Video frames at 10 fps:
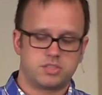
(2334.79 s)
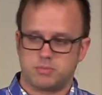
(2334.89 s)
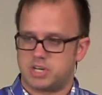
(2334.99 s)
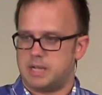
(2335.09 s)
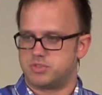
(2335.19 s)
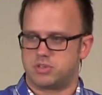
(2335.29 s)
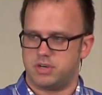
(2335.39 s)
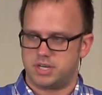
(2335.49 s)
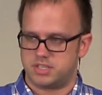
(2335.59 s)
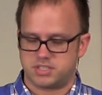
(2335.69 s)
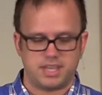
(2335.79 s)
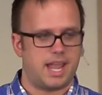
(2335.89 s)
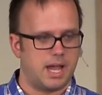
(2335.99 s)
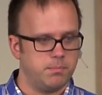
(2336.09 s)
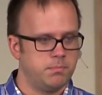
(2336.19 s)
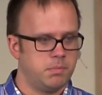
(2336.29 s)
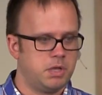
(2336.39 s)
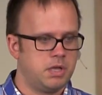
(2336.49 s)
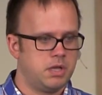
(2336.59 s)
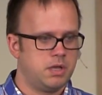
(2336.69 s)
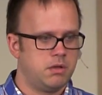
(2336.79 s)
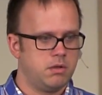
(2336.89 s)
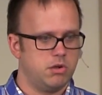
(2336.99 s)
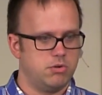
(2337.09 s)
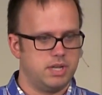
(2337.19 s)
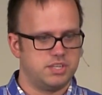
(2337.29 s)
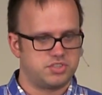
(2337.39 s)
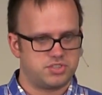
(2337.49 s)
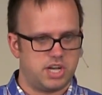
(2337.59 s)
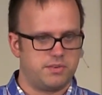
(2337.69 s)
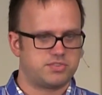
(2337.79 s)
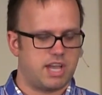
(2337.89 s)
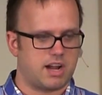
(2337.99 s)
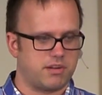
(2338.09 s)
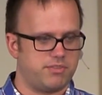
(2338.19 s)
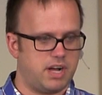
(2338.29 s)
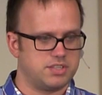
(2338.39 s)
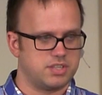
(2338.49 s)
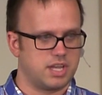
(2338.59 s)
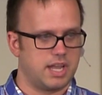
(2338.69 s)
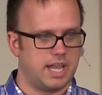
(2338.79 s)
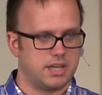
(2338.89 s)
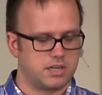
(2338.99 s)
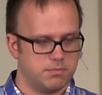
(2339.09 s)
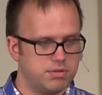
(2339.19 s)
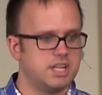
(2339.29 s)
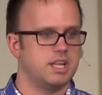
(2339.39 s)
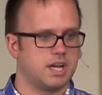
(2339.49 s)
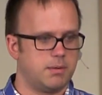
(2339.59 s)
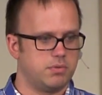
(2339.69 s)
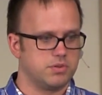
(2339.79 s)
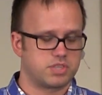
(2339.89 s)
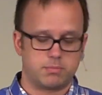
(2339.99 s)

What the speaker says: Sometimes good is Sam, who is self-sacrificing and completely humble.